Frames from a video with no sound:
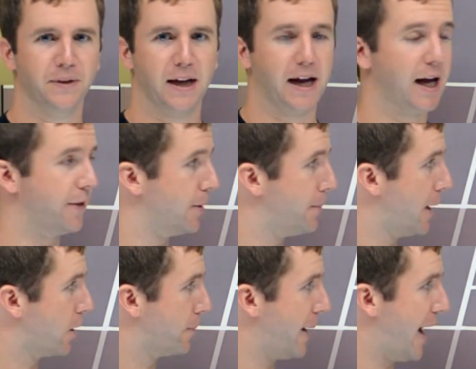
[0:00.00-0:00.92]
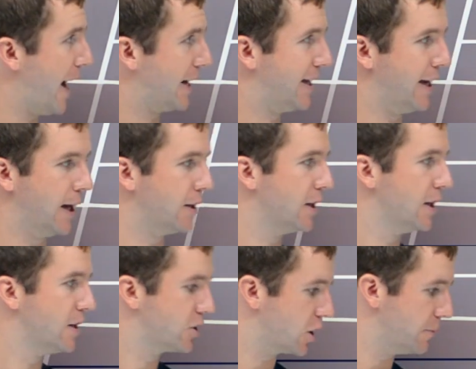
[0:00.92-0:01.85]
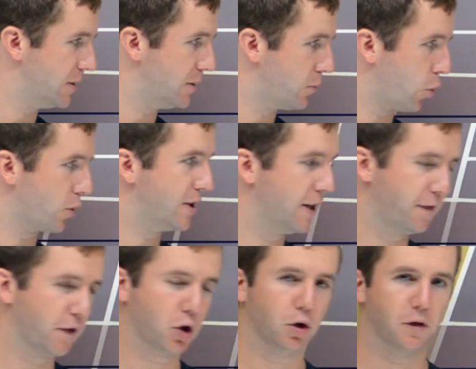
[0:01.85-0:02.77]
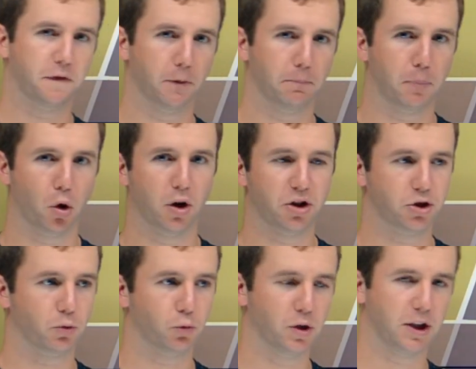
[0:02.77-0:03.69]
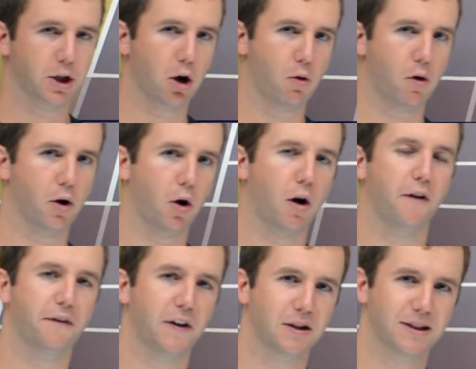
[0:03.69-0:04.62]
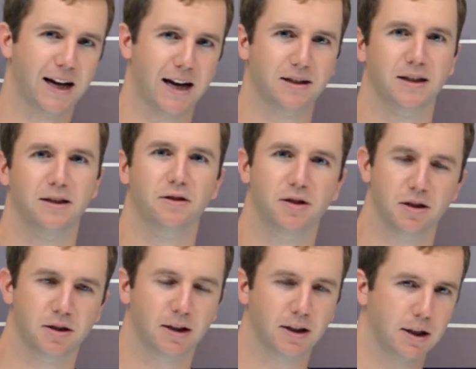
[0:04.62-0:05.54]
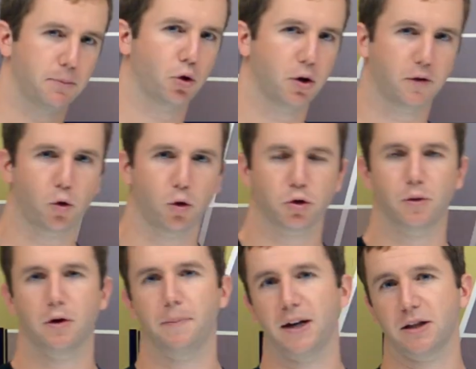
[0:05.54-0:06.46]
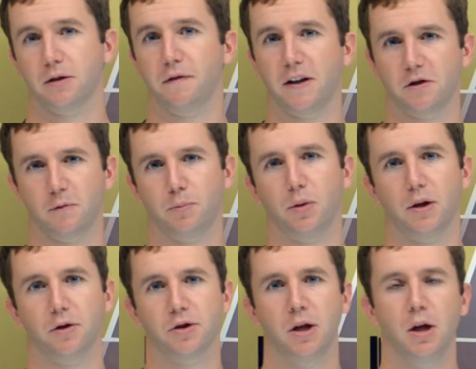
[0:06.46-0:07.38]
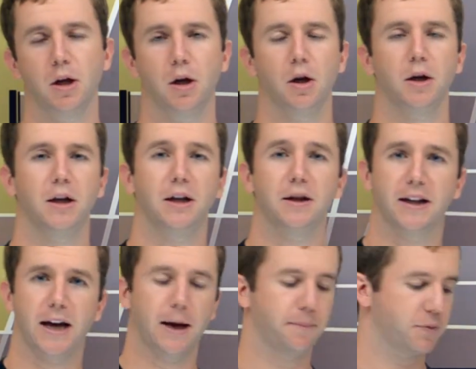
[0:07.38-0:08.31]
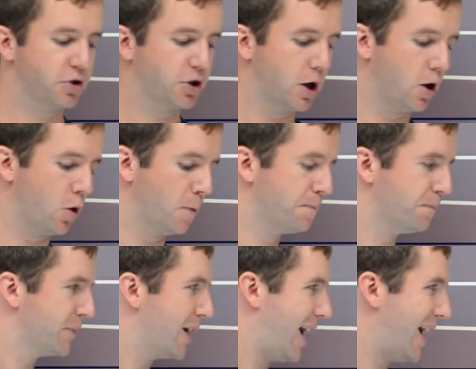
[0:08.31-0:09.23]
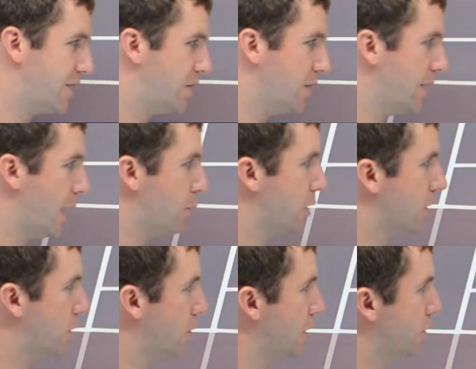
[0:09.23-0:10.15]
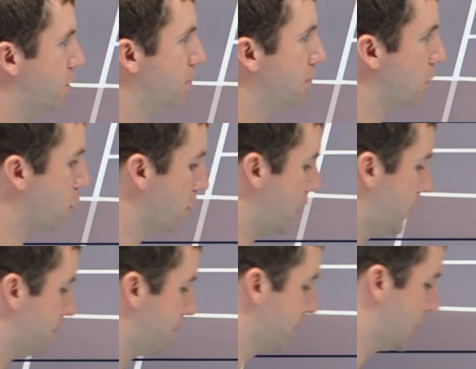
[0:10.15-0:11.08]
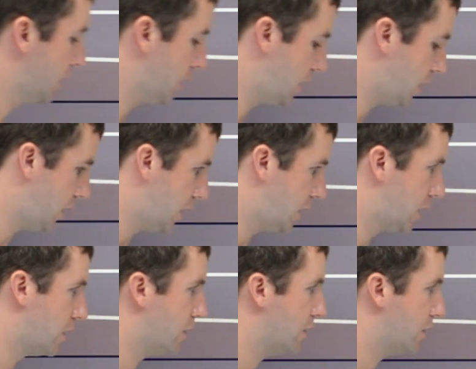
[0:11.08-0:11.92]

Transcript: and the better backhand, it's going to be more difficult for Berdych to really go on offense as consistently. Murray, of course, one of the best defensive players in the game. So I see that one going to Murray in